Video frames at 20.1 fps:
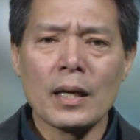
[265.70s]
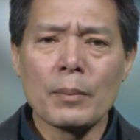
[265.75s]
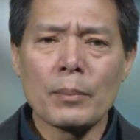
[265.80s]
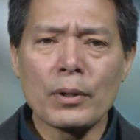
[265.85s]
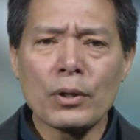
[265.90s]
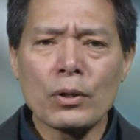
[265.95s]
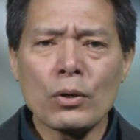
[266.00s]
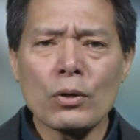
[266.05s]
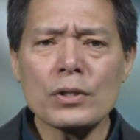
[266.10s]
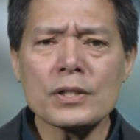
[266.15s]

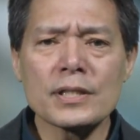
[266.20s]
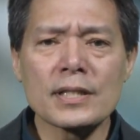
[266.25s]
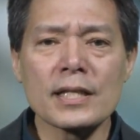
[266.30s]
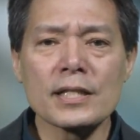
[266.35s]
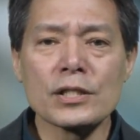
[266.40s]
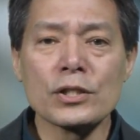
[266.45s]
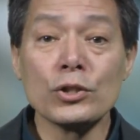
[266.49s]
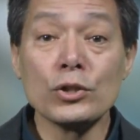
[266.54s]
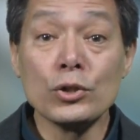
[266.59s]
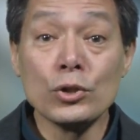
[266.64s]
But who is
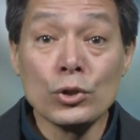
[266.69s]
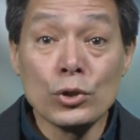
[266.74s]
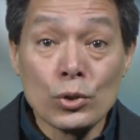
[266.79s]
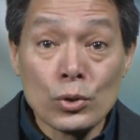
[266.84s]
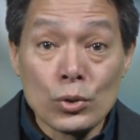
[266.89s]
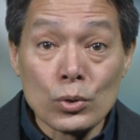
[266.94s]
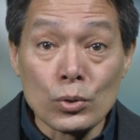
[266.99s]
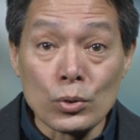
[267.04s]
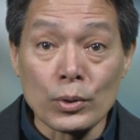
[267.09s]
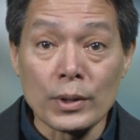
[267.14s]
this
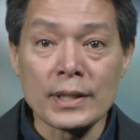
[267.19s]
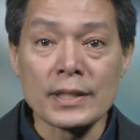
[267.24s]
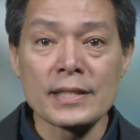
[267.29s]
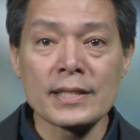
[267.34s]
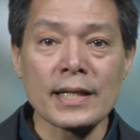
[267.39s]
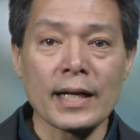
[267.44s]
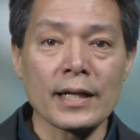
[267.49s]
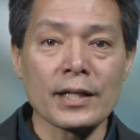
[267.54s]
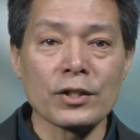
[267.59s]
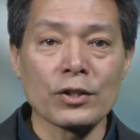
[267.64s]
you
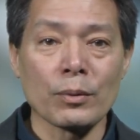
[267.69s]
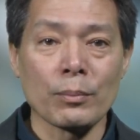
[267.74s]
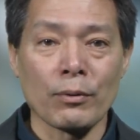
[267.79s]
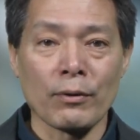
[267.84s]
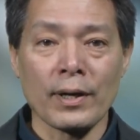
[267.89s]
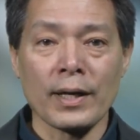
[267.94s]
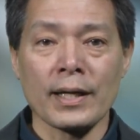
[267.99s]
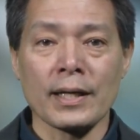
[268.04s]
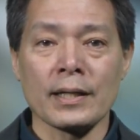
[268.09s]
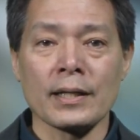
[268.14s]
inside your
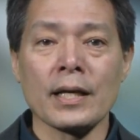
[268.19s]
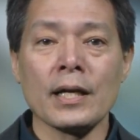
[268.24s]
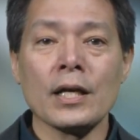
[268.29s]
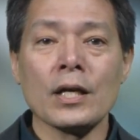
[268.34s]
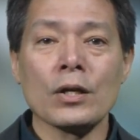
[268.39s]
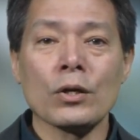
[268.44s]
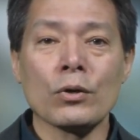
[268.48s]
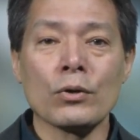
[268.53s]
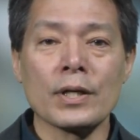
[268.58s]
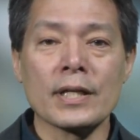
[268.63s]
brain
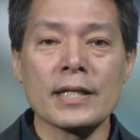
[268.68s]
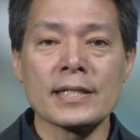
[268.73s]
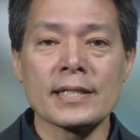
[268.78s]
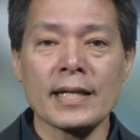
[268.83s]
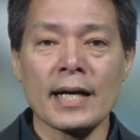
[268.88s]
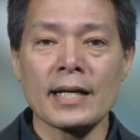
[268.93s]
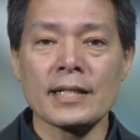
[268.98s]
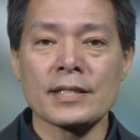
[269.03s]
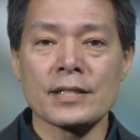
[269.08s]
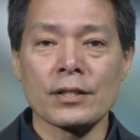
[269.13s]
who
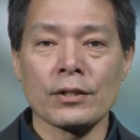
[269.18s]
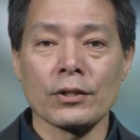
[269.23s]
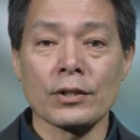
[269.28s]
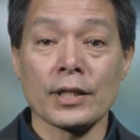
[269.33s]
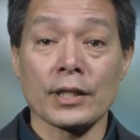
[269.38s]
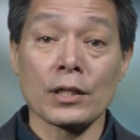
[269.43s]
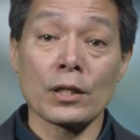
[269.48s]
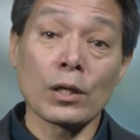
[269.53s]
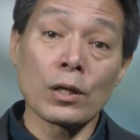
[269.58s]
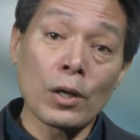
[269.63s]
decides to look
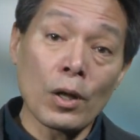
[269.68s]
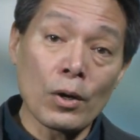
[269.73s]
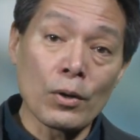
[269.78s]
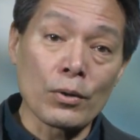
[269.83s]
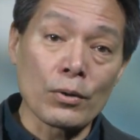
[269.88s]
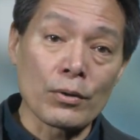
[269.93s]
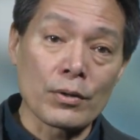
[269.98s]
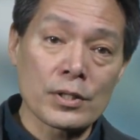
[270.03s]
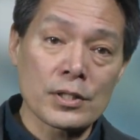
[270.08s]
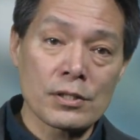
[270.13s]
at
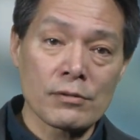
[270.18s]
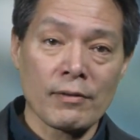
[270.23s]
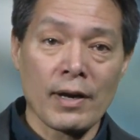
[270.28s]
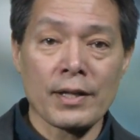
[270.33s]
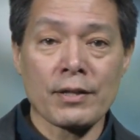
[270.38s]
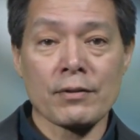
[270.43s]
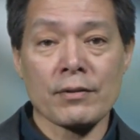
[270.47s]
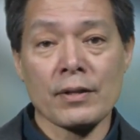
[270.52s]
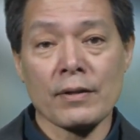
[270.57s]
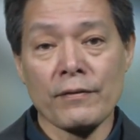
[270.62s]
clothes
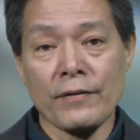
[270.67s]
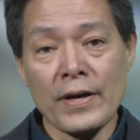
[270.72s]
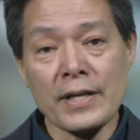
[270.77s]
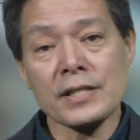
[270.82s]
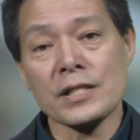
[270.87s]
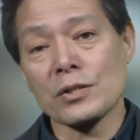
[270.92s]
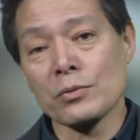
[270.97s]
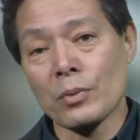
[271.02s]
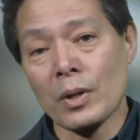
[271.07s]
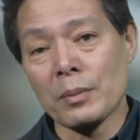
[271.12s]
rather than
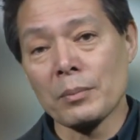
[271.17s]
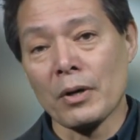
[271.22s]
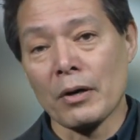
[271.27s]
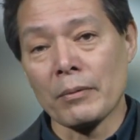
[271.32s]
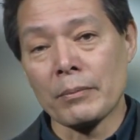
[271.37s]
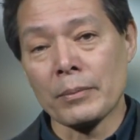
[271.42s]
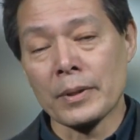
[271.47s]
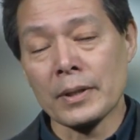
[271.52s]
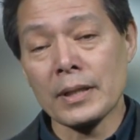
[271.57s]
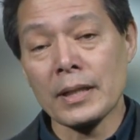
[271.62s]
faces one
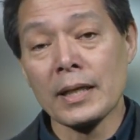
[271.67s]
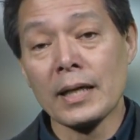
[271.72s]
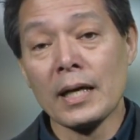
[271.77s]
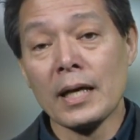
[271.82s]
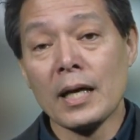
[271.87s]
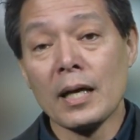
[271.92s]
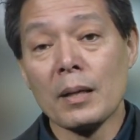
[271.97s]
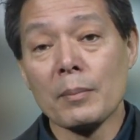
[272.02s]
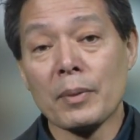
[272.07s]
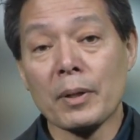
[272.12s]
moment,
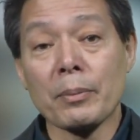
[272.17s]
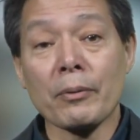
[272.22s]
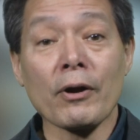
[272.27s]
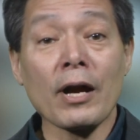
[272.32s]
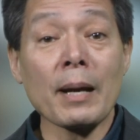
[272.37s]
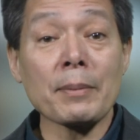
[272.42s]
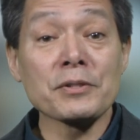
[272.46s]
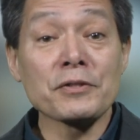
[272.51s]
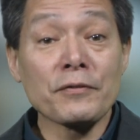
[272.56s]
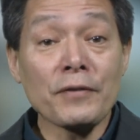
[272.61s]
but
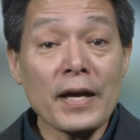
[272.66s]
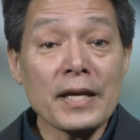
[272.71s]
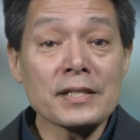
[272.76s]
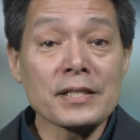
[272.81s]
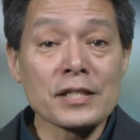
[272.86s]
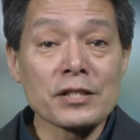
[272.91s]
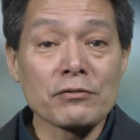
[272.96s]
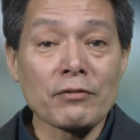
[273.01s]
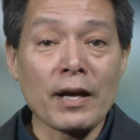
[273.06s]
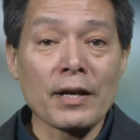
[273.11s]
perhaps
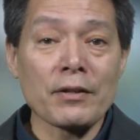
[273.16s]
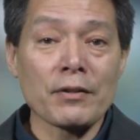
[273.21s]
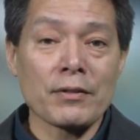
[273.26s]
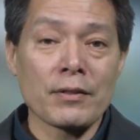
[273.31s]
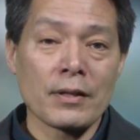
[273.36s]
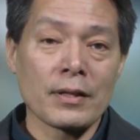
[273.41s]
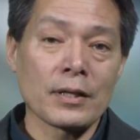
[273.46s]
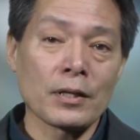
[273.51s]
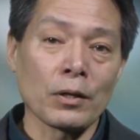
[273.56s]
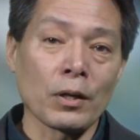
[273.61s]
faces rather
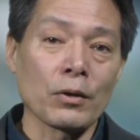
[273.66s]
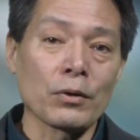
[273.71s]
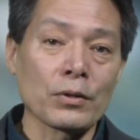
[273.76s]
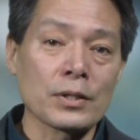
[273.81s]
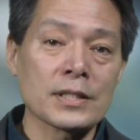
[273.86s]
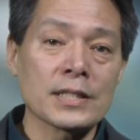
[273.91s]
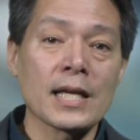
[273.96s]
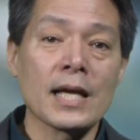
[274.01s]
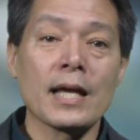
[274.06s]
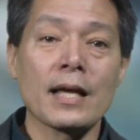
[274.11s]
than
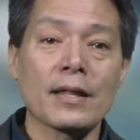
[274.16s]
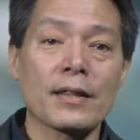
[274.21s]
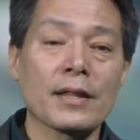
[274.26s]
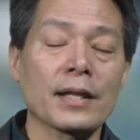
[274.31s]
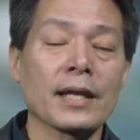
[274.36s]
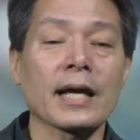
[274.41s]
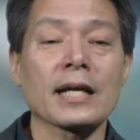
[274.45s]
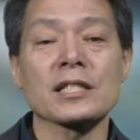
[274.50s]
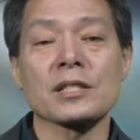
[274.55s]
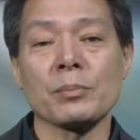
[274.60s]
clothes
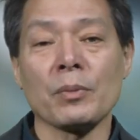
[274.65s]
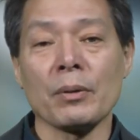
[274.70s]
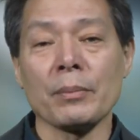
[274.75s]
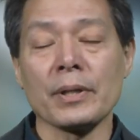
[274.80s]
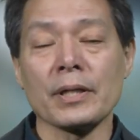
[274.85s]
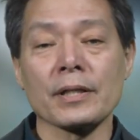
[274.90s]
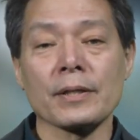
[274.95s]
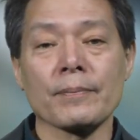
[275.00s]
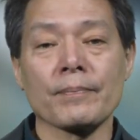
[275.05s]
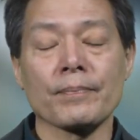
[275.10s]
the next
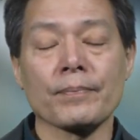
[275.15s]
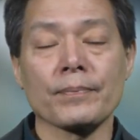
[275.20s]
moment?